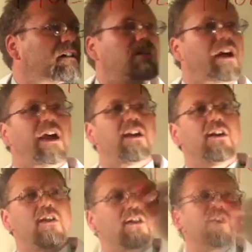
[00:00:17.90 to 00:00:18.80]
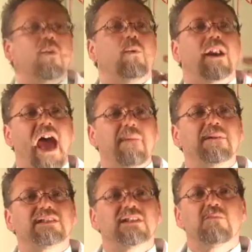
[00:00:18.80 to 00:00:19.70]
Okay. What
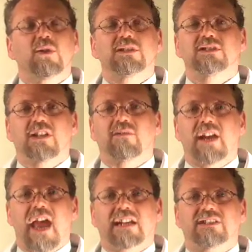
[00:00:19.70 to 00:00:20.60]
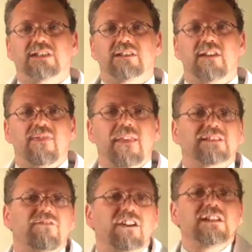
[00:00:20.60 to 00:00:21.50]
happens in a molten salt reactor?
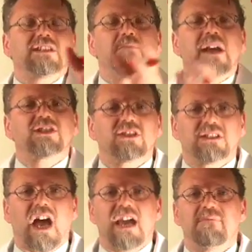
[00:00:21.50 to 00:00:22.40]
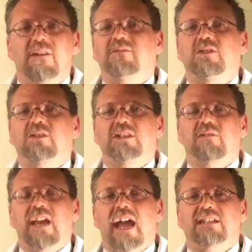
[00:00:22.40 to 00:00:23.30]
That's a very special type of nuclear
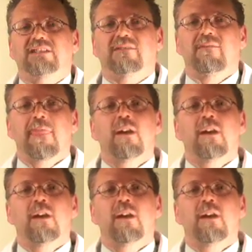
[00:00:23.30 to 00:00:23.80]
reactor.